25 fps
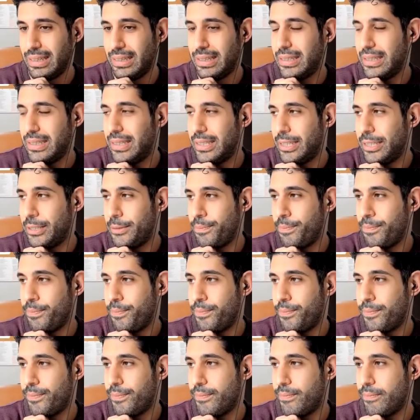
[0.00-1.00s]

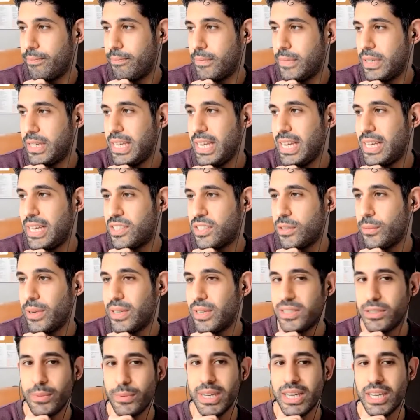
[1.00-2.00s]

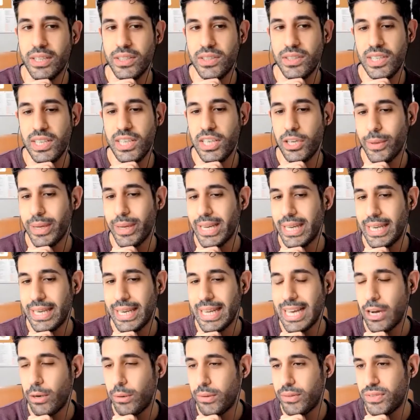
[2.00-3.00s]
So we're continuing it
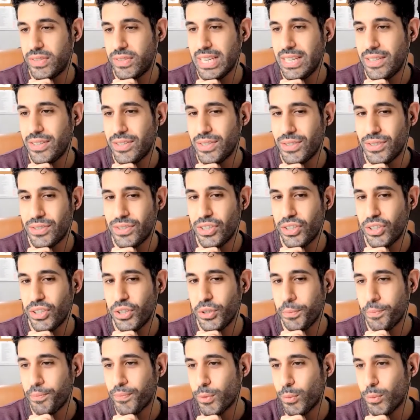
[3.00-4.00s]
now with season
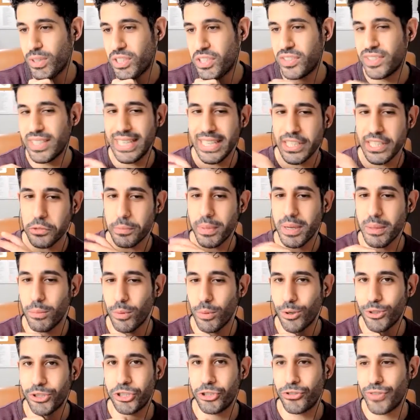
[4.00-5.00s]
two, which is a little bit
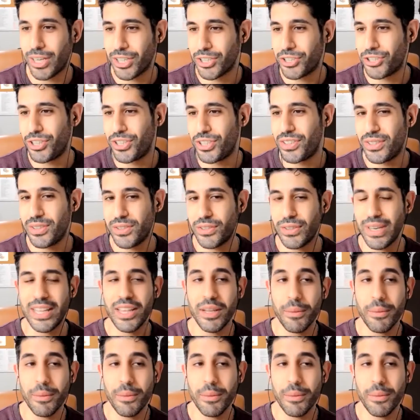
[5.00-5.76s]
more structured. So at the